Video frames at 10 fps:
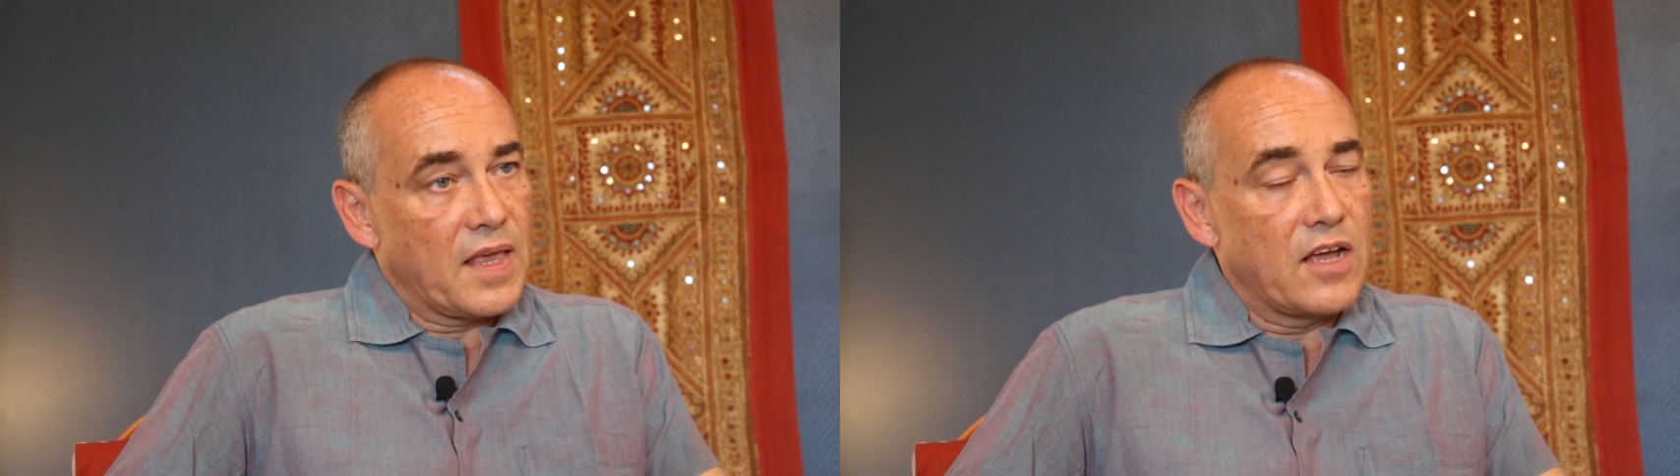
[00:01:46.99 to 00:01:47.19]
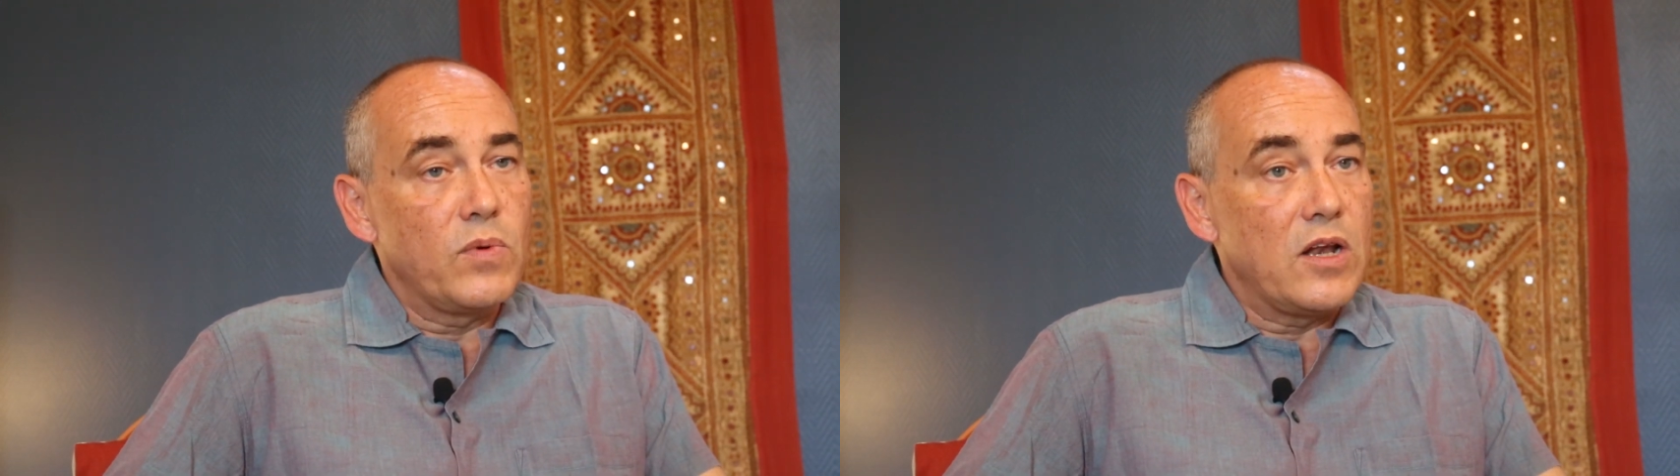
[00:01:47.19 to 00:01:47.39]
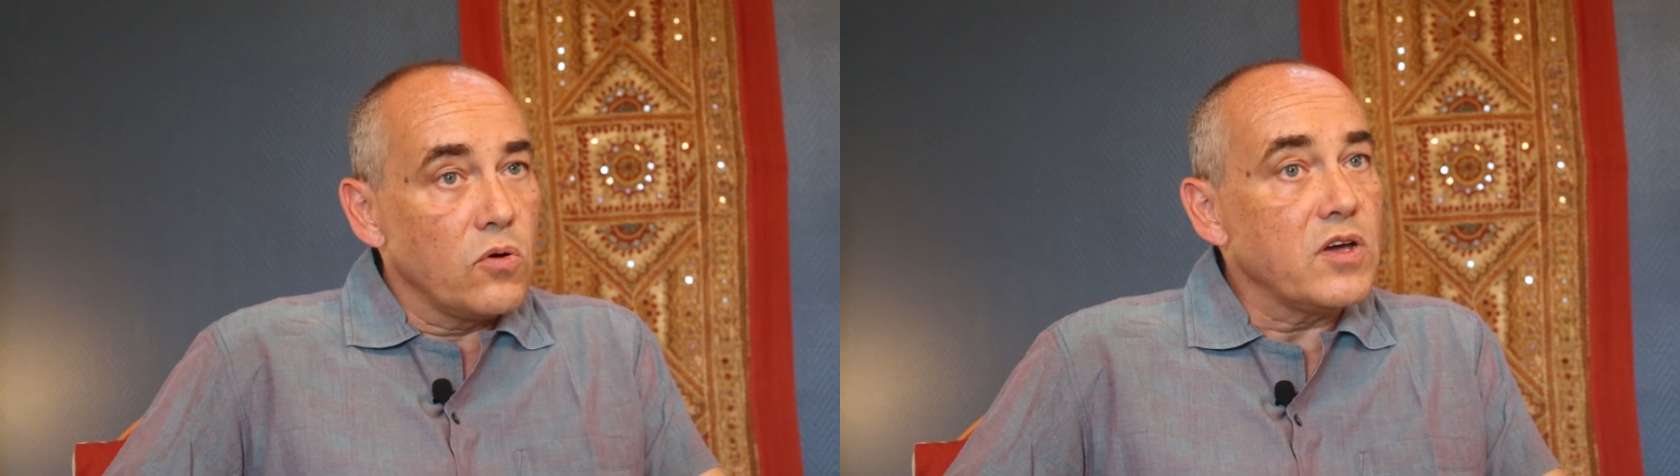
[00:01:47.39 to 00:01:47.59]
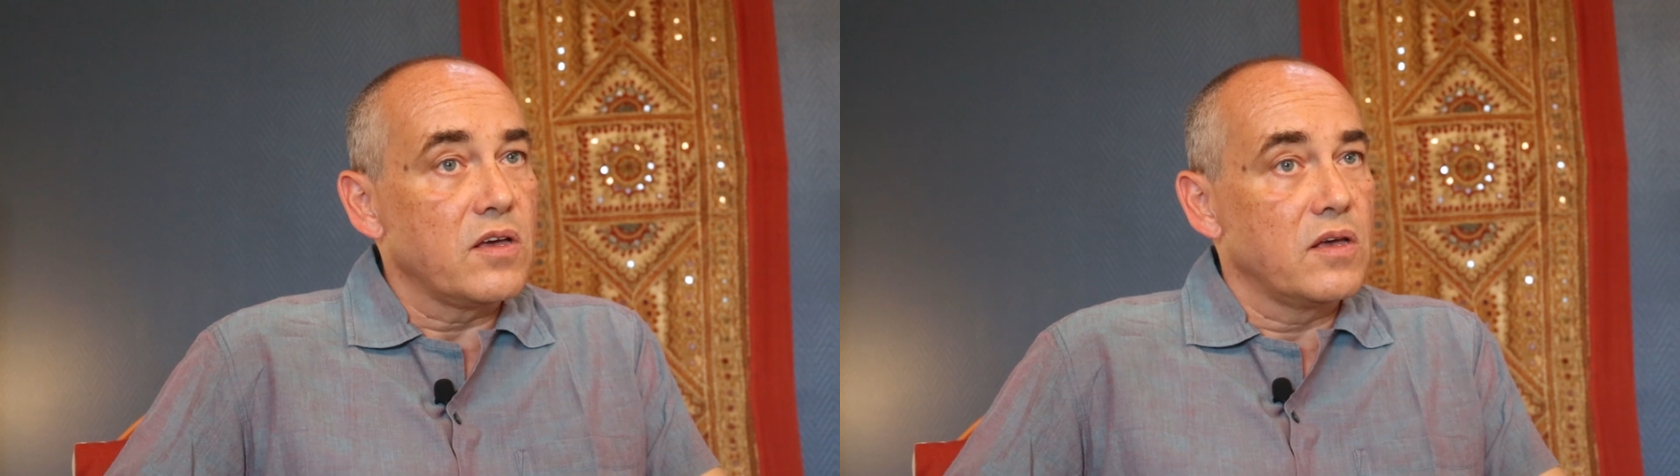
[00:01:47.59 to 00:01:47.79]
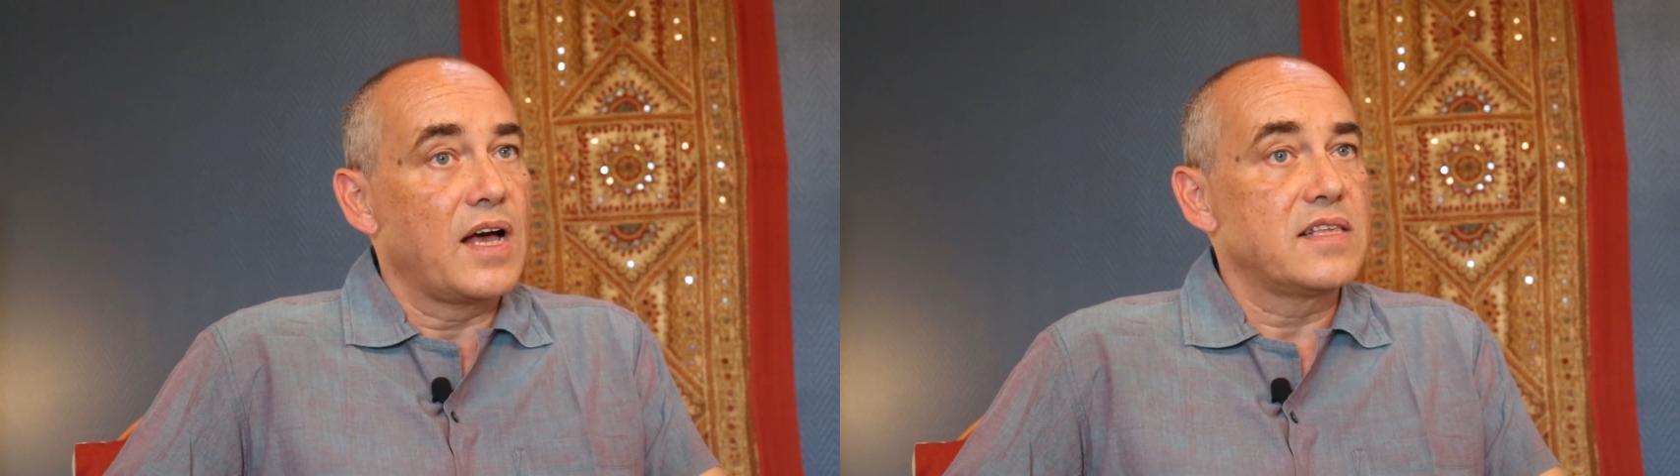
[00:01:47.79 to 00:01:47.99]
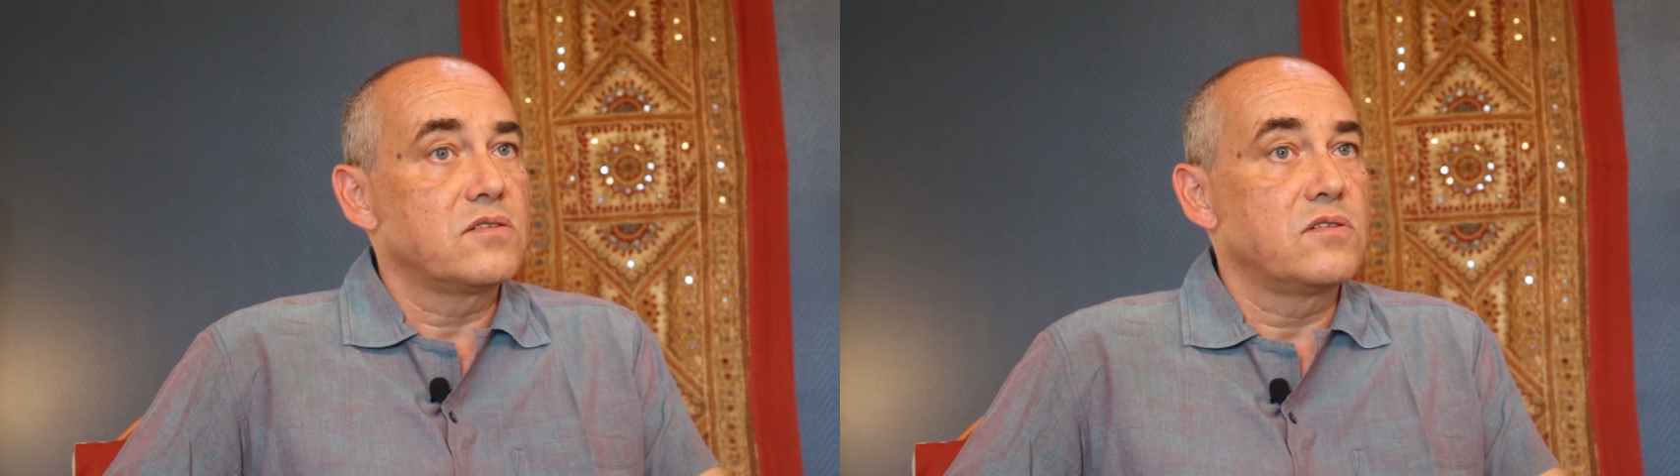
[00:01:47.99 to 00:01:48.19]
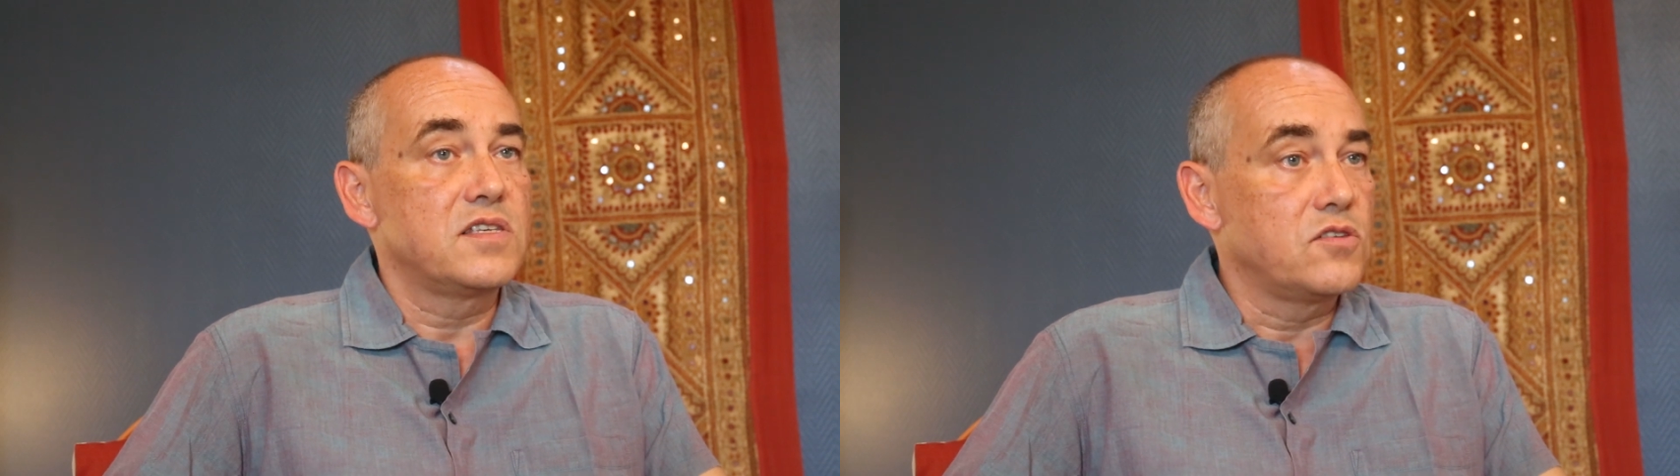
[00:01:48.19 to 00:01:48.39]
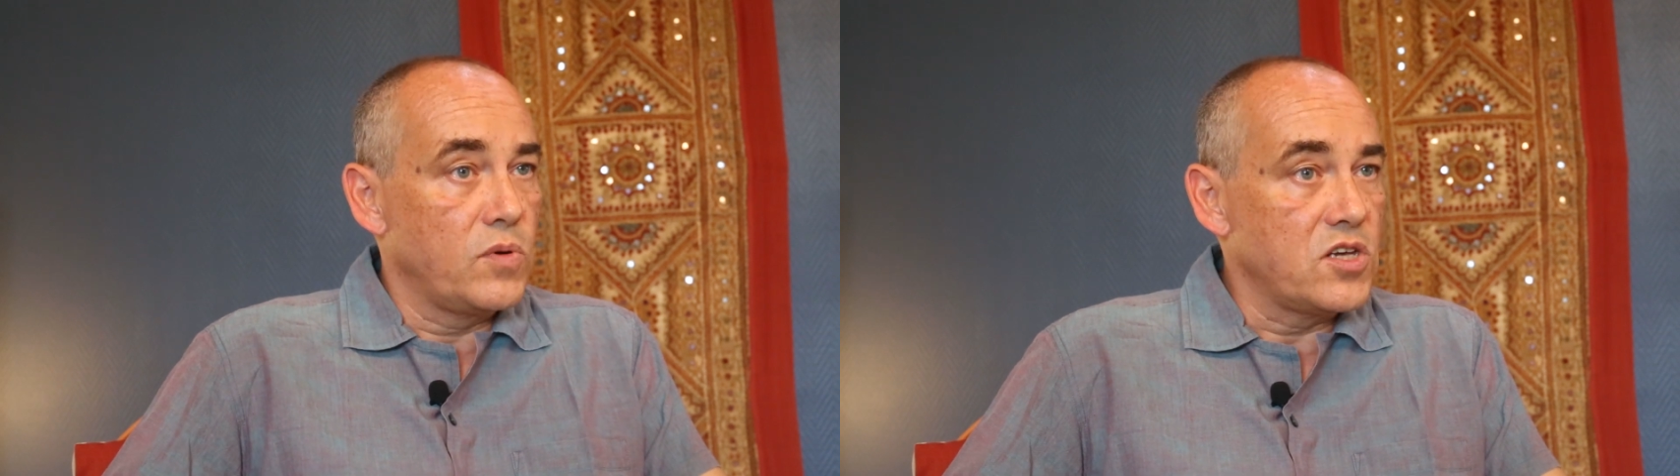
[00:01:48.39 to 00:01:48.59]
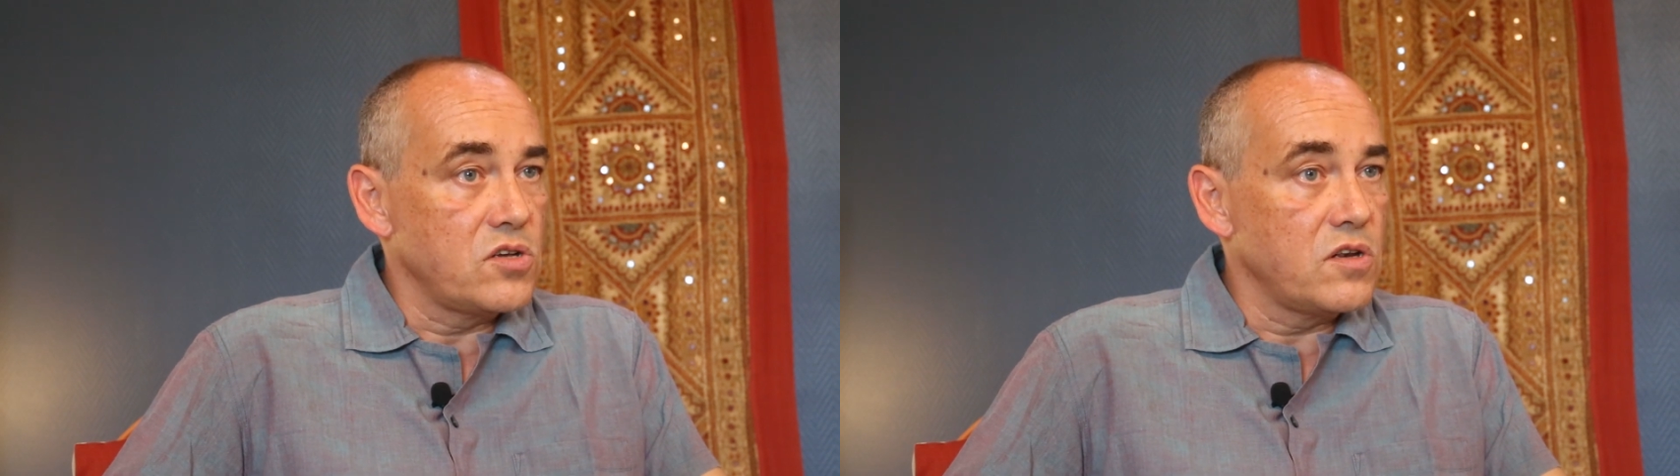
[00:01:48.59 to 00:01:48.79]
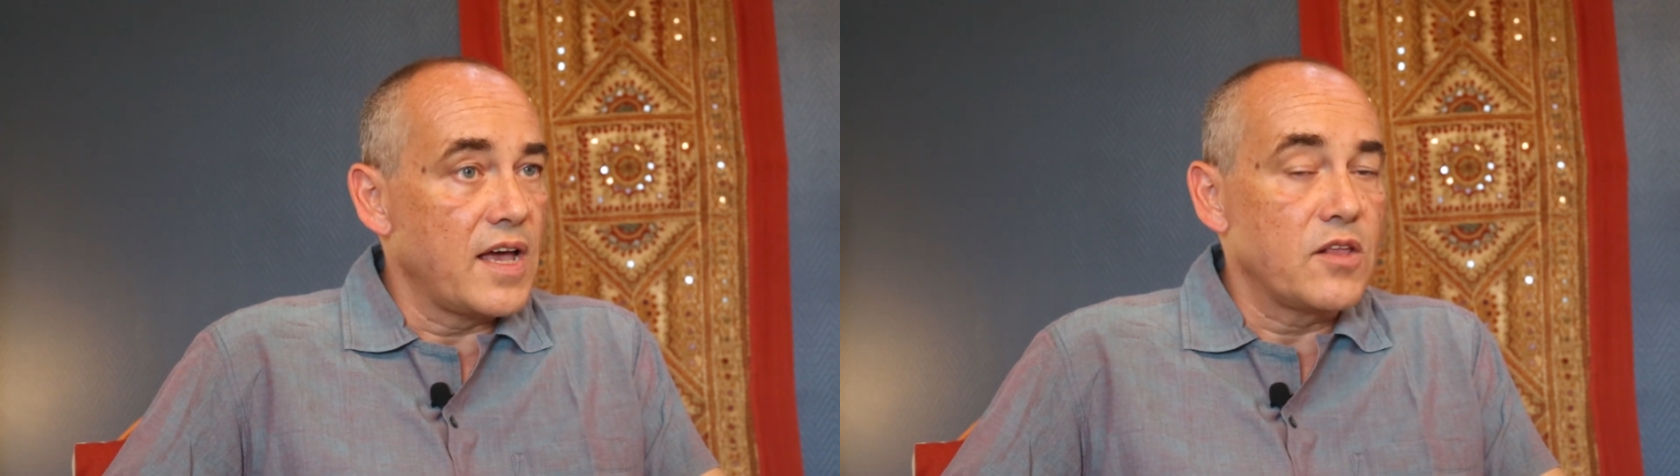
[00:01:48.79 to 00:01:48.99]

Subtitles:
and we look at the situation